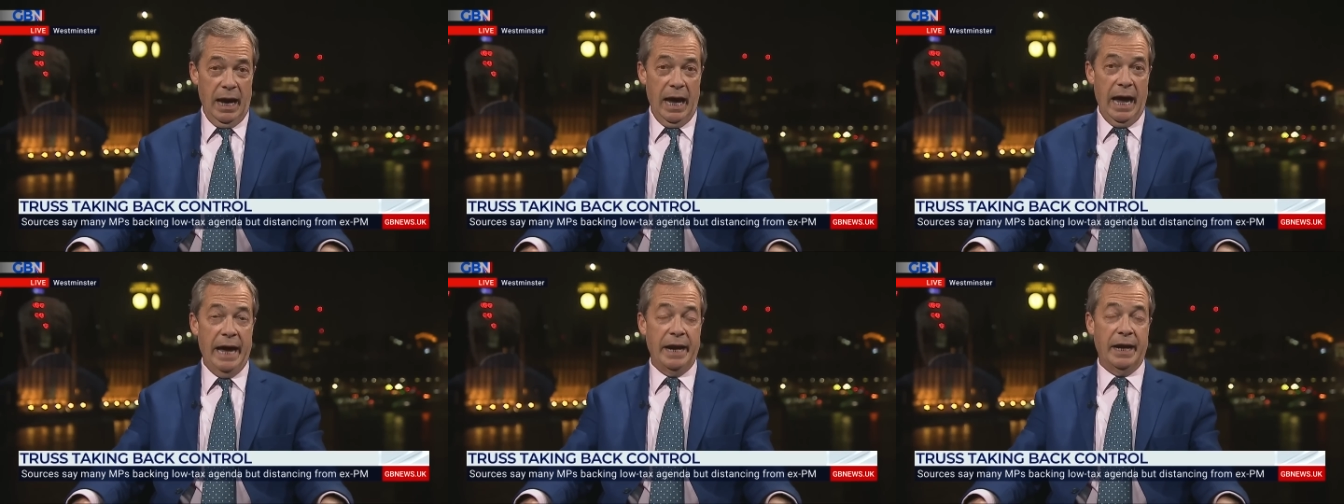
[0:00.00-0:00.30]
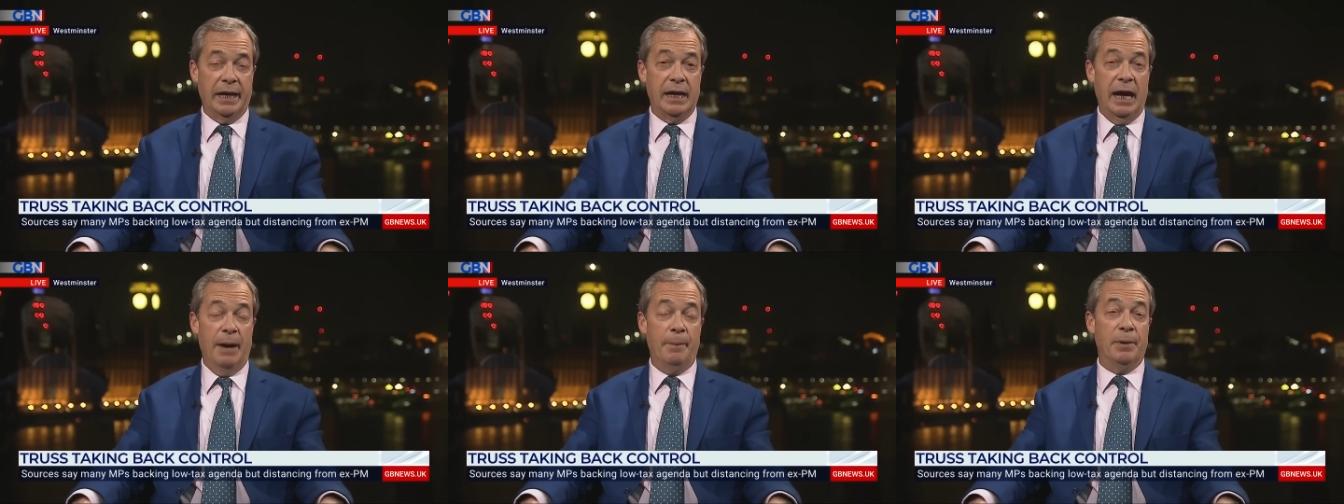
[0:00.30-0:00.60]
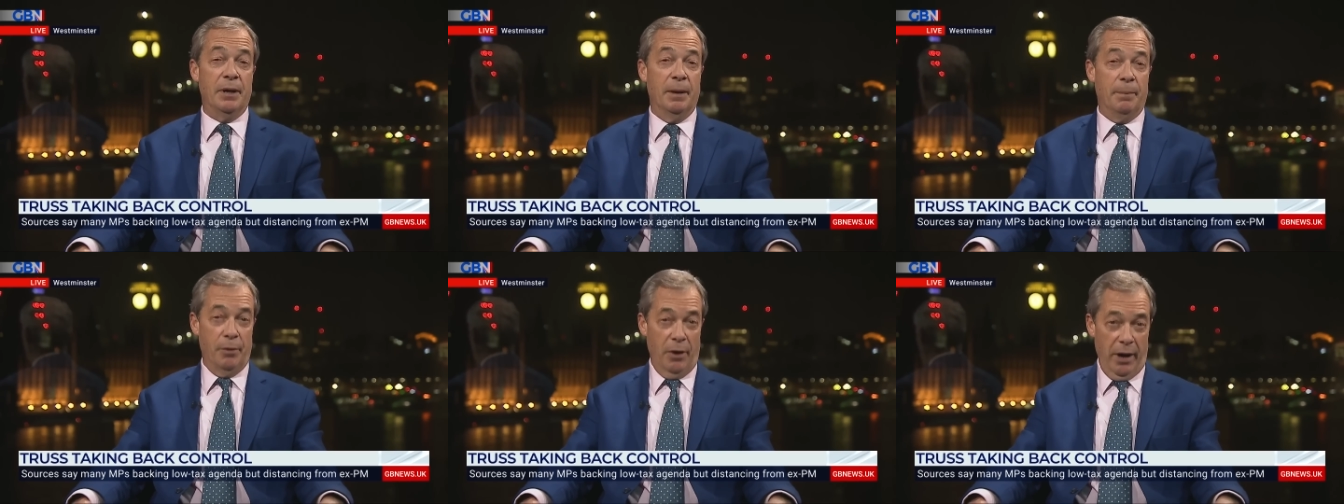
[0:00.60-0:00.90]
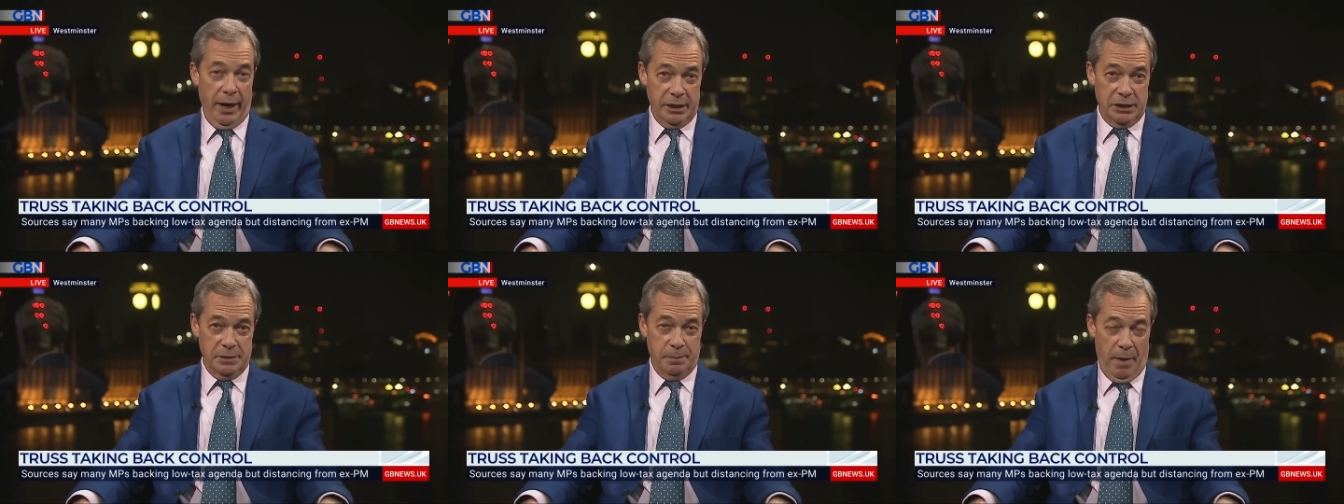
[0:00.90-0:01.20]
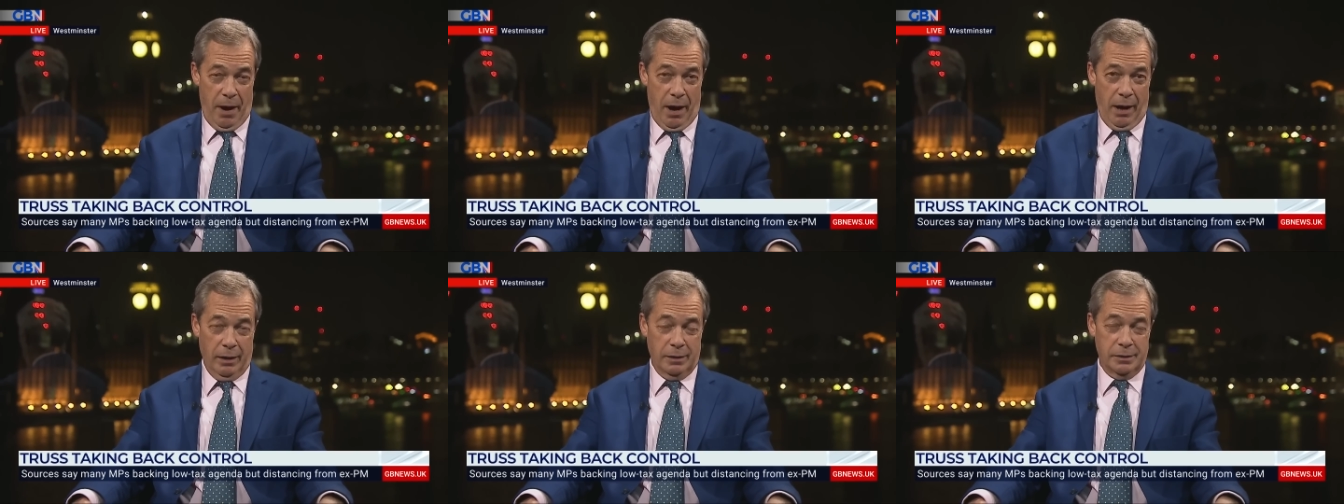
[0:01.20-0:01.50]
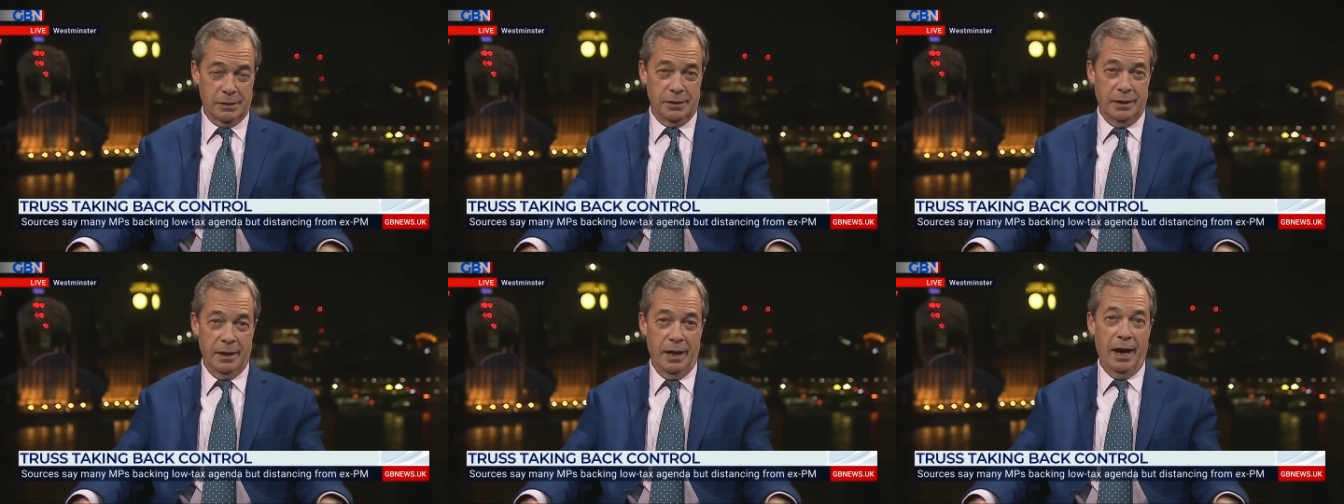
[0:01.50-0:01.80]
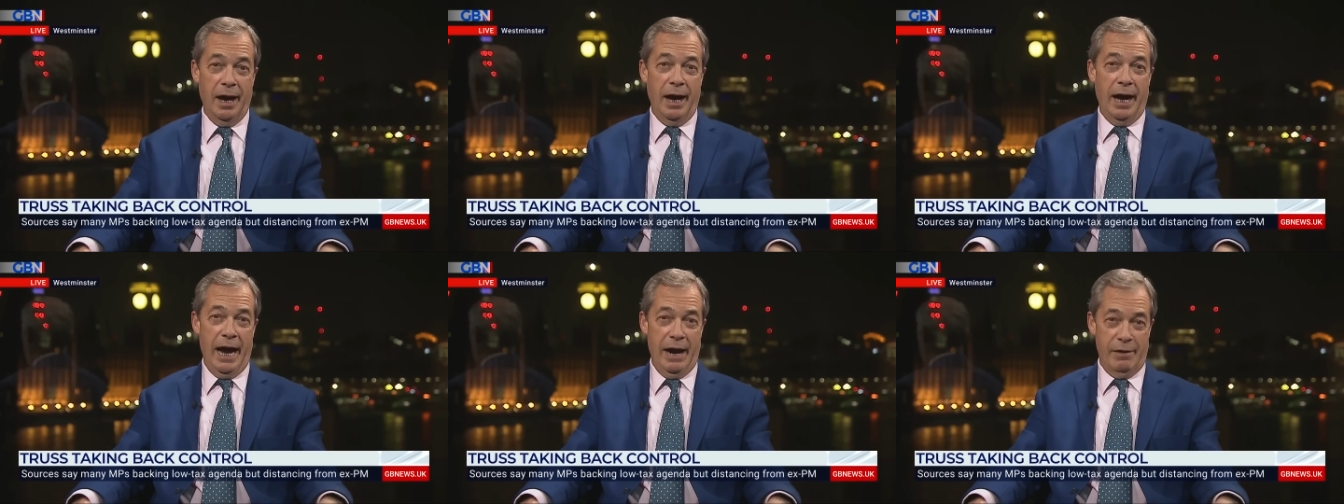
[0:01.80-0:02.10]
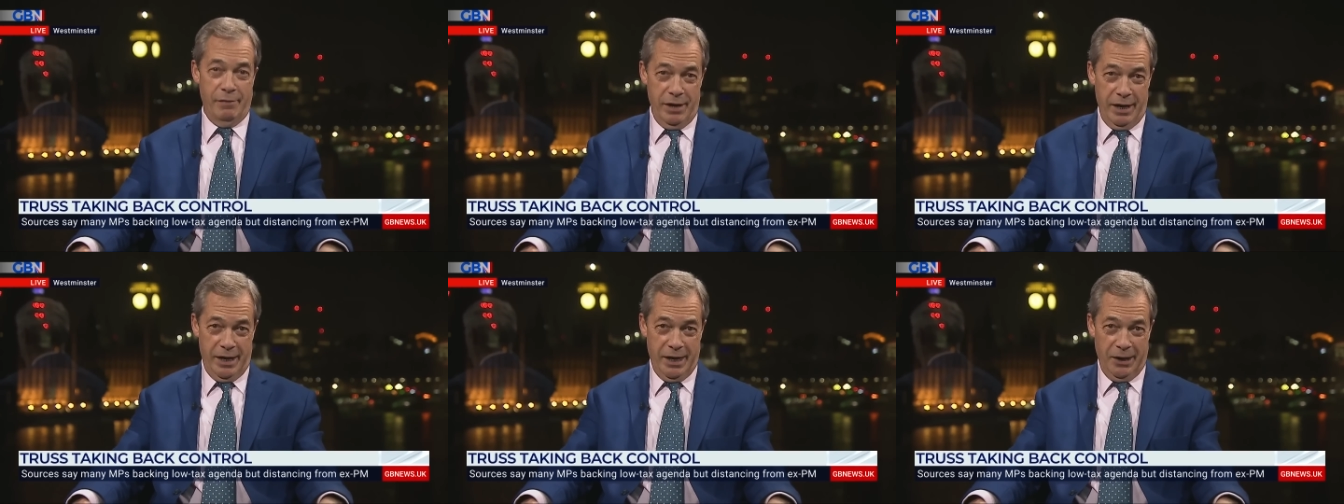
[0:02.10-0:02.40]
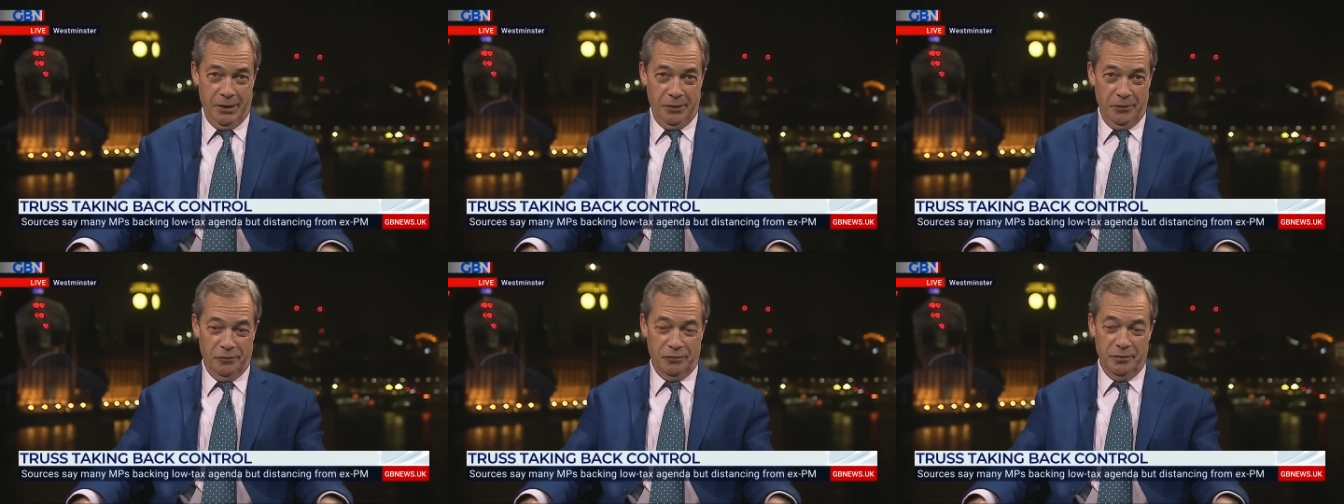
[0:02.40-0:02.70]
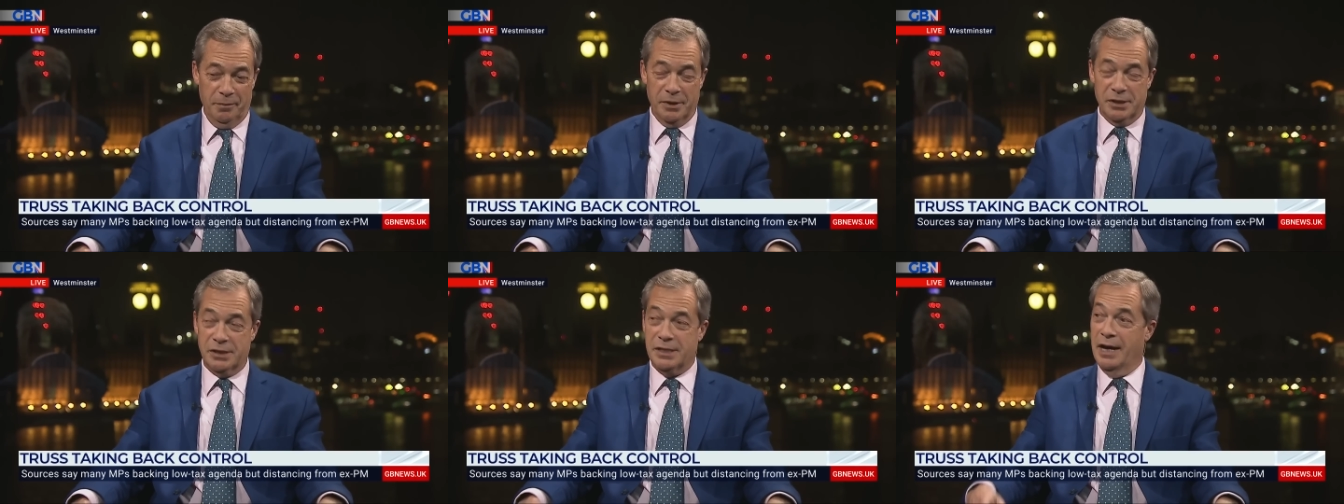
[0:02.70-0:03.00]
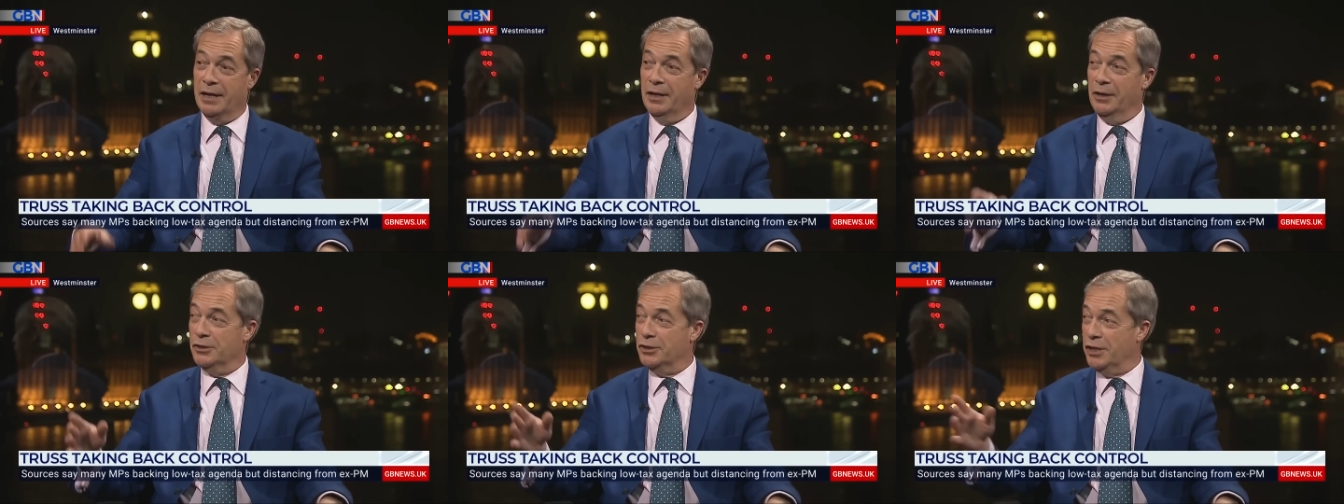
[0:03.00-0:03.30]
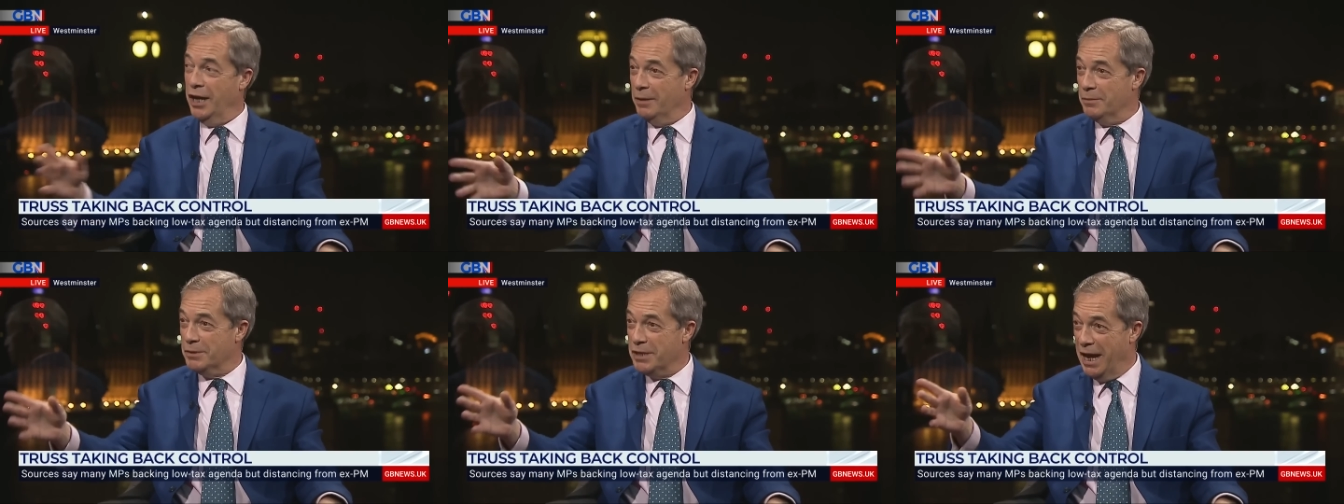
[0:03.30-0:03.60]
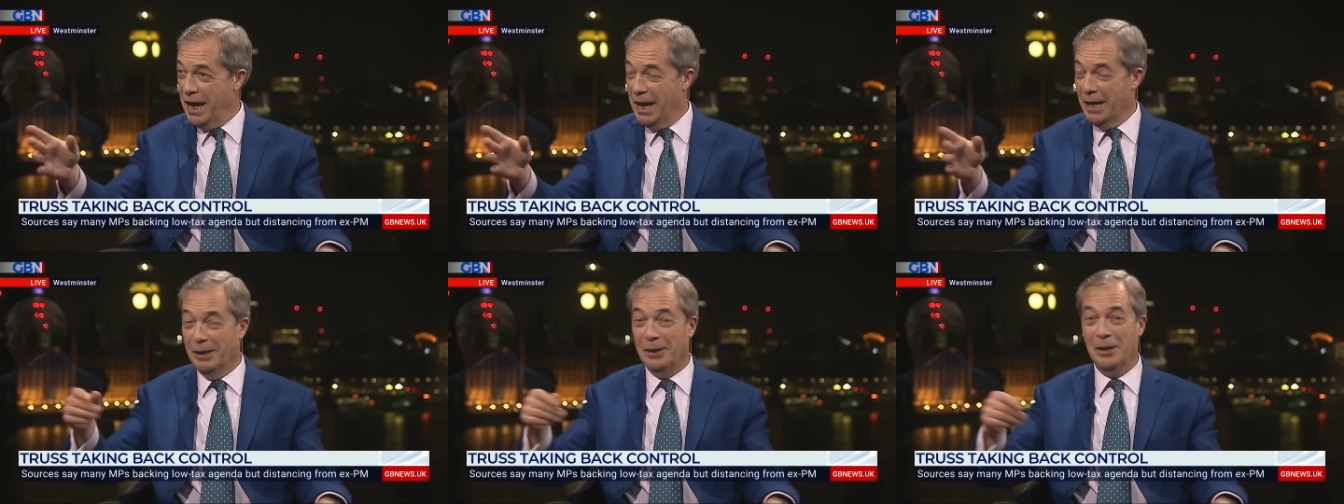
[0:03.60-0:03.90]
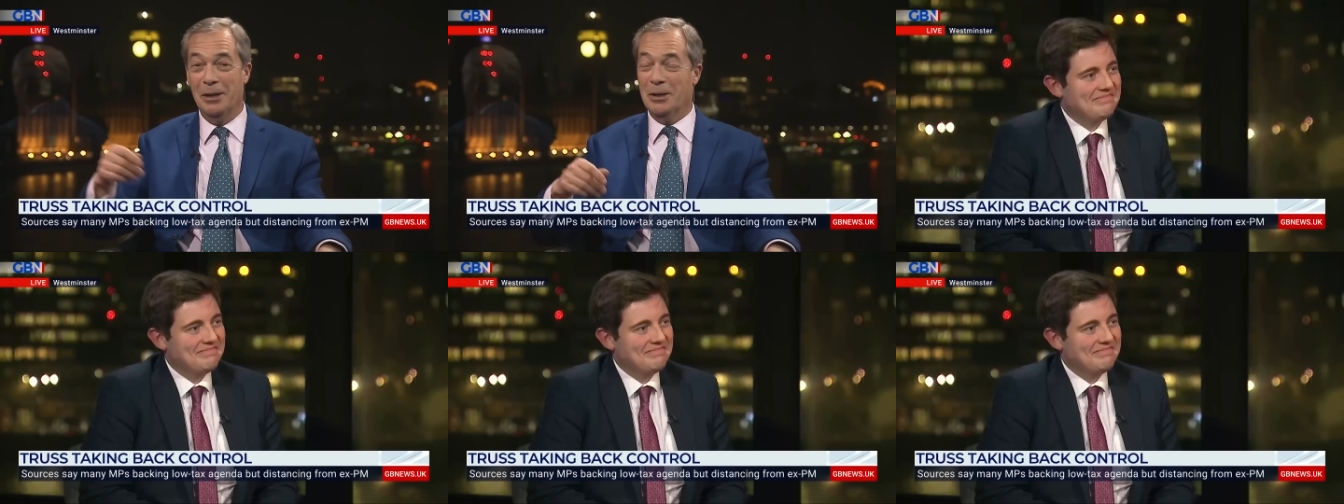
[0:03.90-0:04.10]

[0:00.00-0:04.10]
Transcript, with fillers: And a couple of bright sparks Harry Cole from The Sun and James Heale,